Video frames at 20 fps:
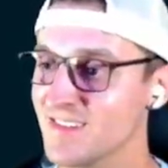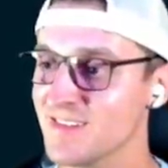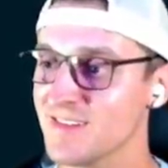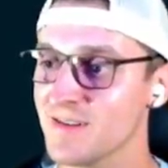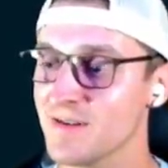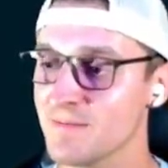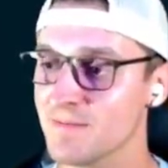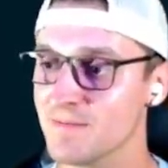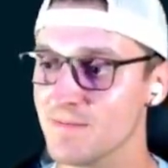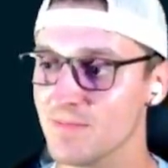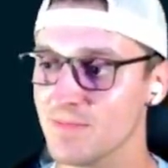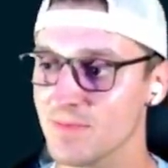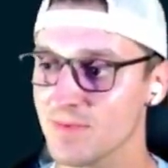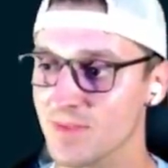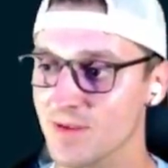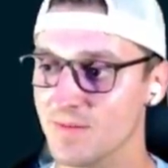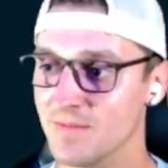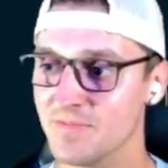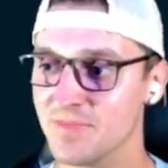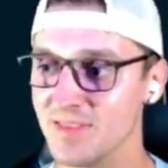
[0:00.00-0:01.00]
to summon an
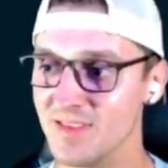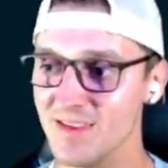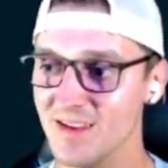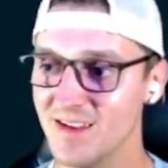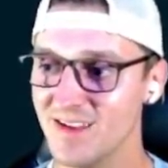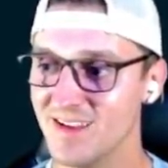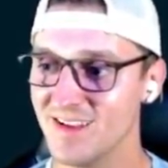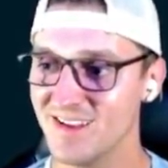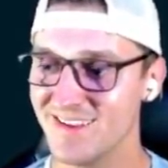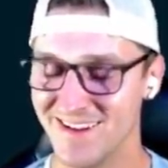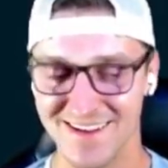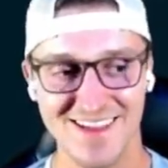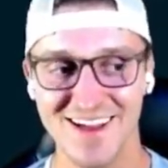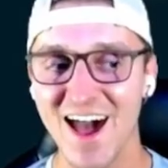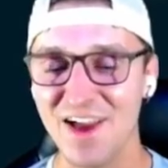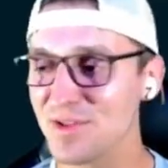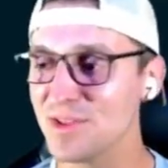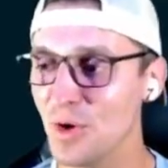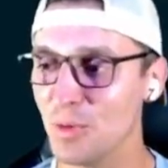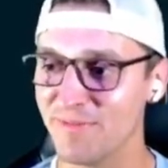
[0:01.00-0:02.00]
Eternal Rain to the region.